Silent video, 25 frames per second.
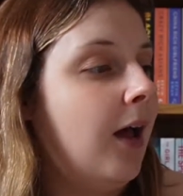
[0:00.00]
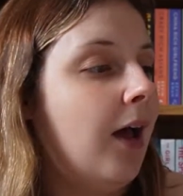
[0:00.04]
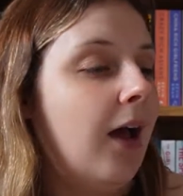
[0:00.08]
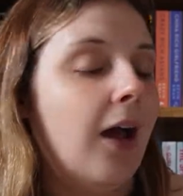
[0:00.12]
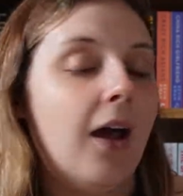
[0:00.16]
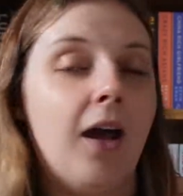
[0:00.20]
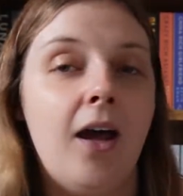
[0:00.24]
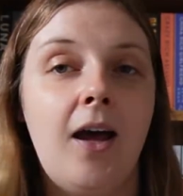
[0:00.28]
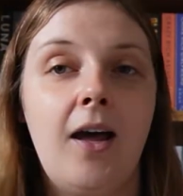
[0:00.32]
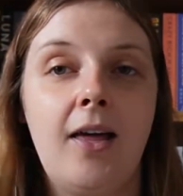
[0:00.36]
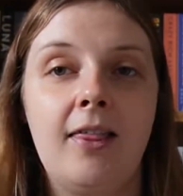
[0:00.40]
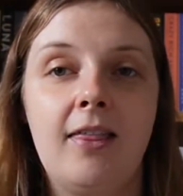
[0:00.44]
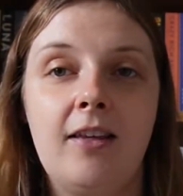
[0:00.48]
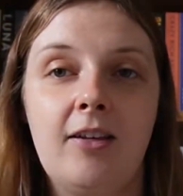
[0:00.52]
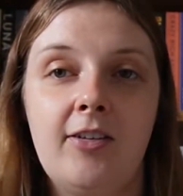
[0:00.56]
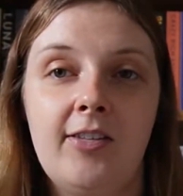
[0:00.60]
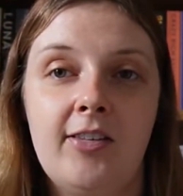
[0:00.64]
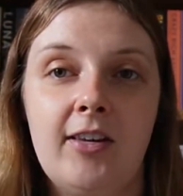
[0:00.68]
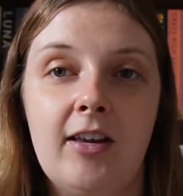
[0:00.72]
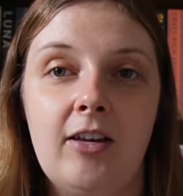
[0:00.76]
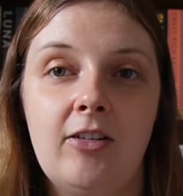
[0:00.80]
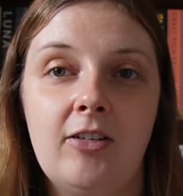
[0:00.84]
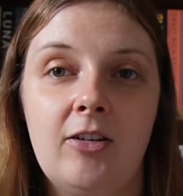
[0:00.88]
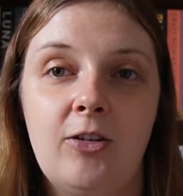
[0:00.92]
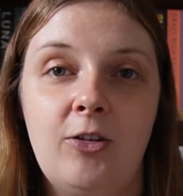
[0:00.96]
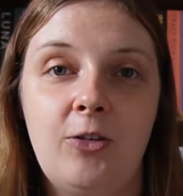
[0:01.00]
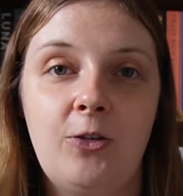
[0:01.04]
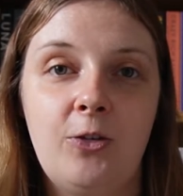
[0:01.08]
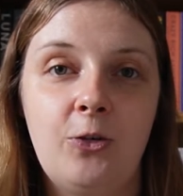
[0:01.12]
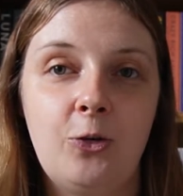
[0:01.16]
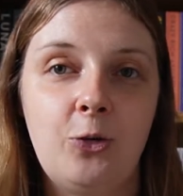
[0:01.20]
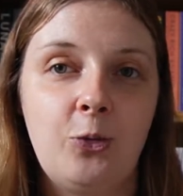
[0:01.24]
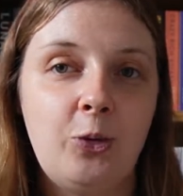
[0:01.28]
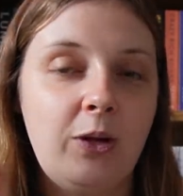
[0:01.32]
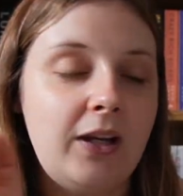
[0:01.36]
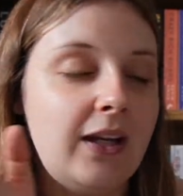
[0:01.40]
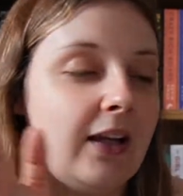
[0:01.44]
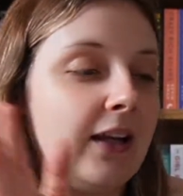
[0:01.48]
This is a
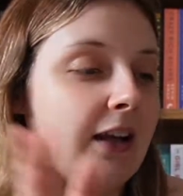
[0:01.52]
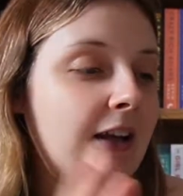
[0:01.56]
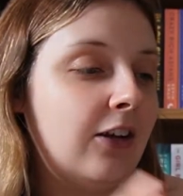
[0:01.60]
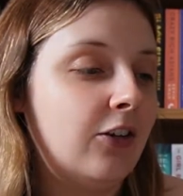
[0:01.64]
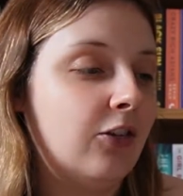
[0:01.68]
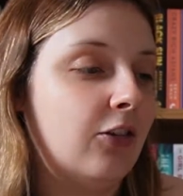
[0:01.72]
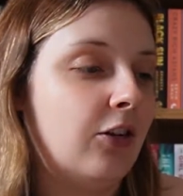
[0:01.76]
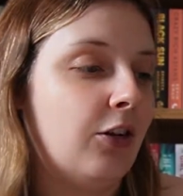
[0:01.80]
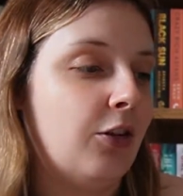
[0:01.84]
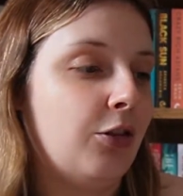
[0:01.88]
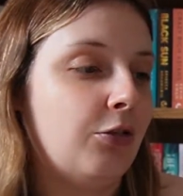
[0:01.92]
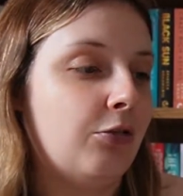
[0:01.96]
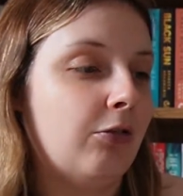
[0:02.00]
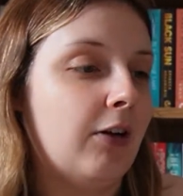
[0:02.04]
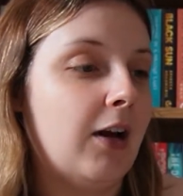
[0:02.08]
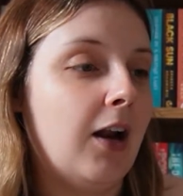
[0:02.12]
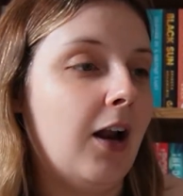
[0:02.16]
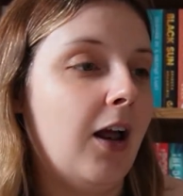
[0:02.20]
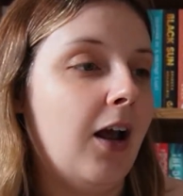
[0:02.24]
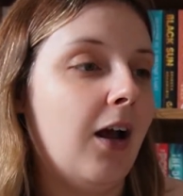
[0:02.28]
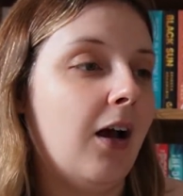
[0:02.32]
Swedish thriller.